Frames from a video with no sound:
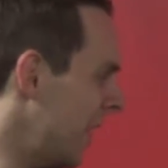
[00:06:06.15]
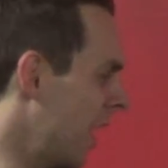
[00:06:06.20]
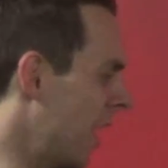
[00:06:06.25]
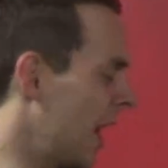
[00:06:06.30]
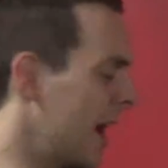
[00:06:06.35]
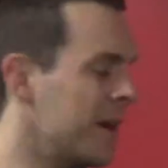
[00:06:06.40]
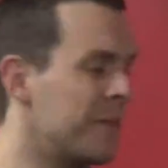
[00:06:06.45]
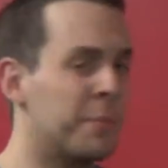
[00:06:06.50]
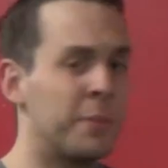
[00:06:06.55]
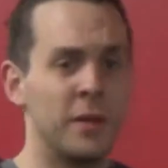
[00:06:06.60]

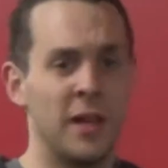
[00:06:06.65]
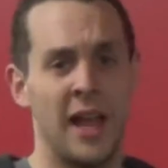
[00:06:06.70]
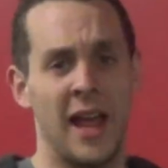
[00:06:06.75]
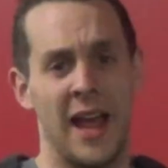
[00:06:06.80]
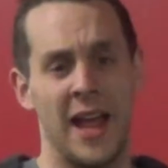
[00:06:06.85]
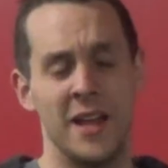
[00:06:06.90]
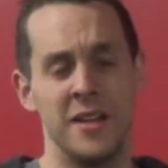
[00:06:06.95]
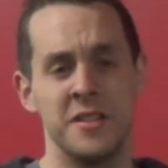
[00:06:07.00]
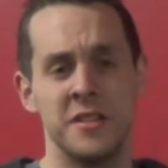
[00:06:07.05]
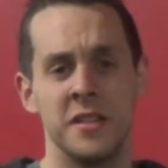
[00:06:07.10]

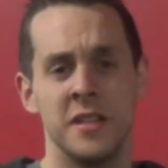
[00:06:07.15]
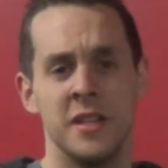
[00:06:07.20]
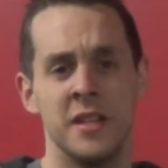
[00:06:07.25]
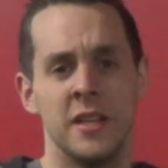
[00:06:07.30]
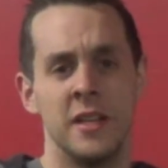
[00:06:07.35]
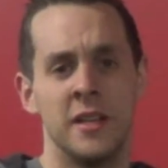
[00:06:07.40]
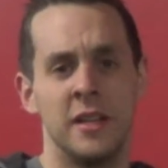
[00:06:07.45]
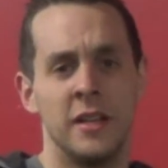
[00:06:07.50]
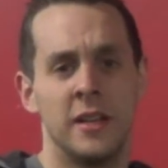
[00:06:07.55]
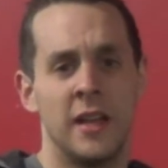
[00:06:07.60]
unplanned
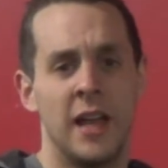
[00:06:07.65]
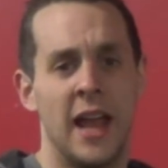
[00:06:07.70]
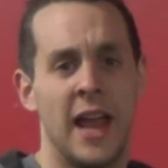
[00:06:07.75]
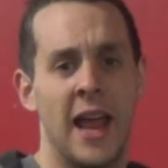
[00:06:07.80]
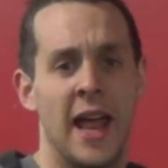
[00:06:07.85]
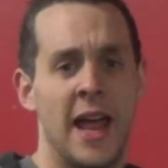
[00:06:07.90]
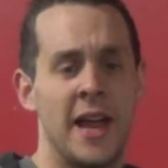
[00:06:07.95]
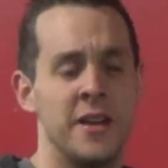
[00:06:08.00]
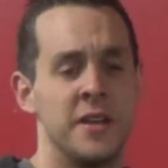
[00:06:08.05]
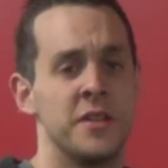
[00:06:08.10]

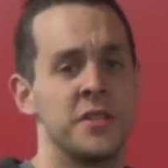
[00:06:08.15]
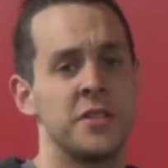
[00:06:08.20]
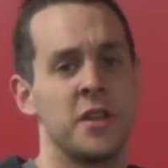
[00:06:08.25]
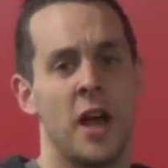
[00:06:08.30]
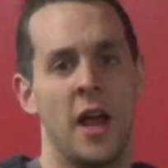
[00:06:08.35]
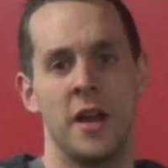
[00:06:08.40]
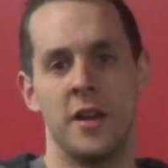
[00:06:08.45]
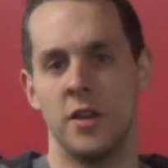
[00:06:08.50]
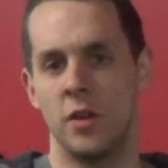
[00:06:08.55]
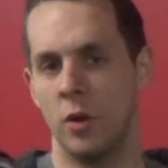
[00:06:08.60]
and
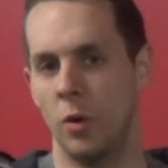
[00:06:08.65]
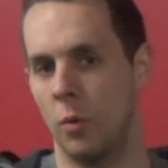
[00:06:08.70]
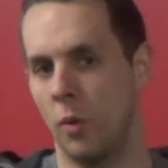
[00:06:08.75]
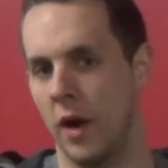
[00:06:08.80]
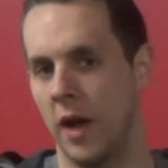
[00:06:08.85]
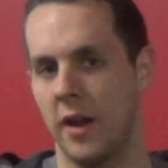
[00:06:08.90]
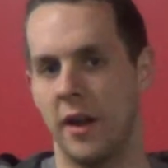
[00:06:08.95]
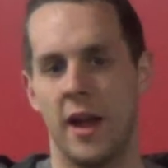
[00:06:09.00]
decide, you know what,